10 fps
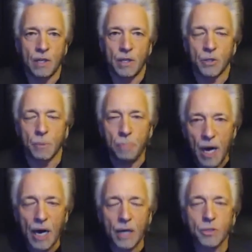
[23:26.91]
to
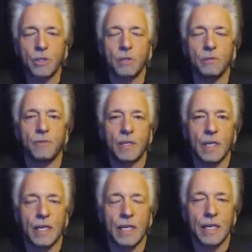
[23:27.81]
positive
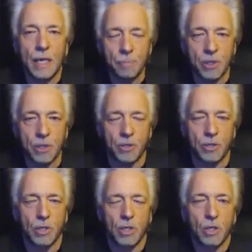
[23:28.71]

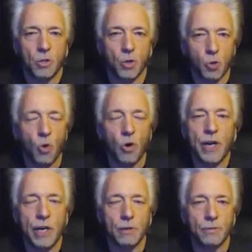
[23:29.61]
impetus toward
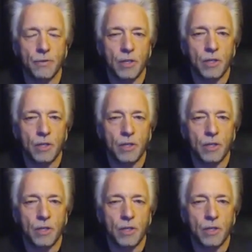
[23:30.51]
health.